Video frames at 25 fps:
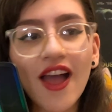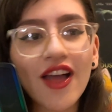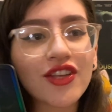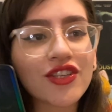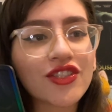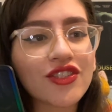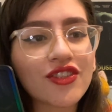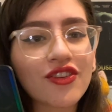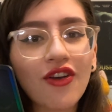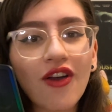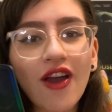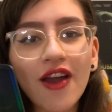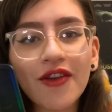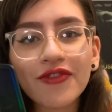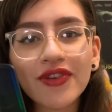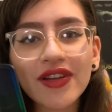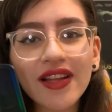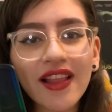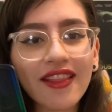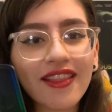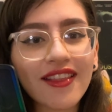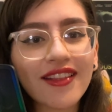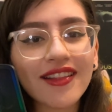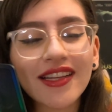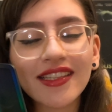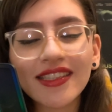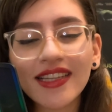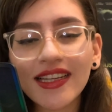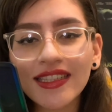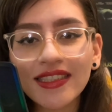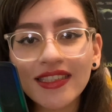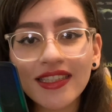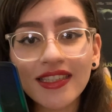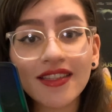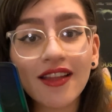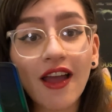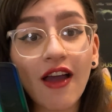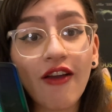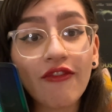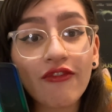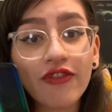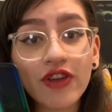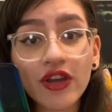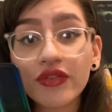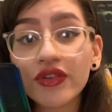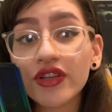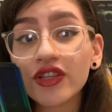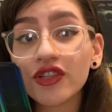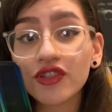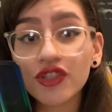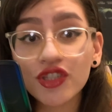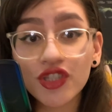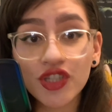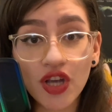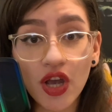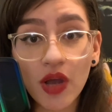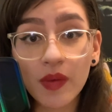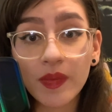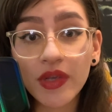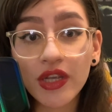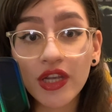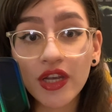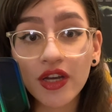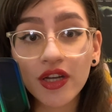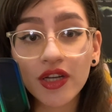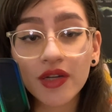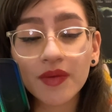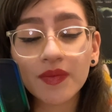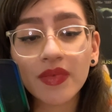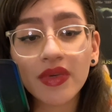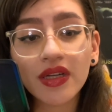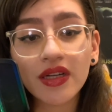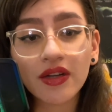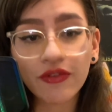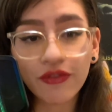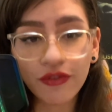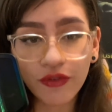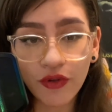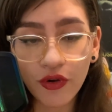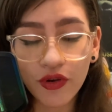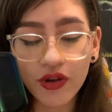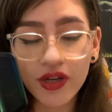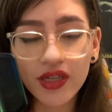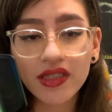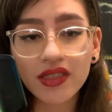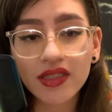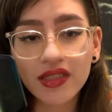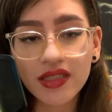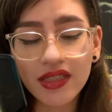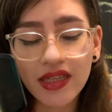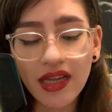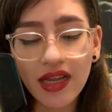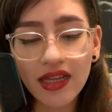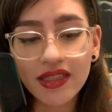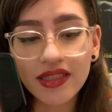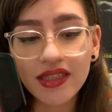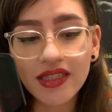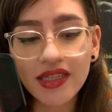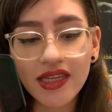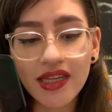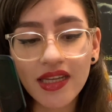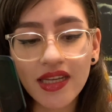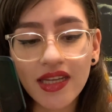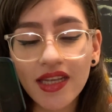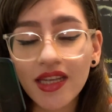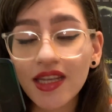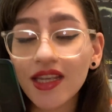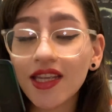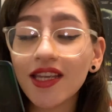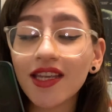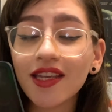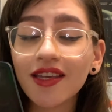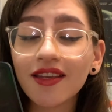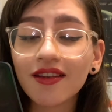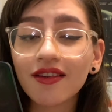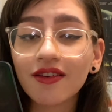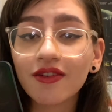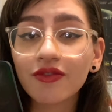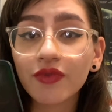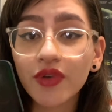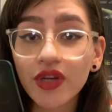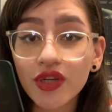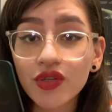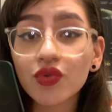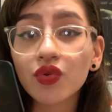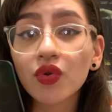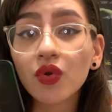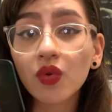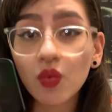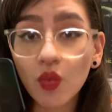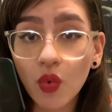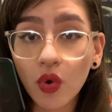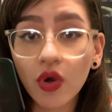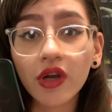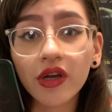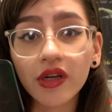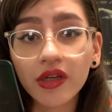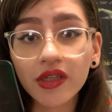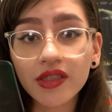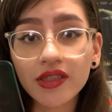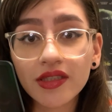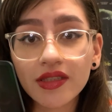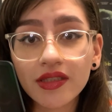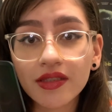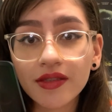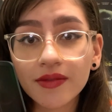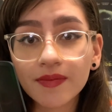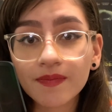So I really think that they did a very good job here, and of course the ritual works,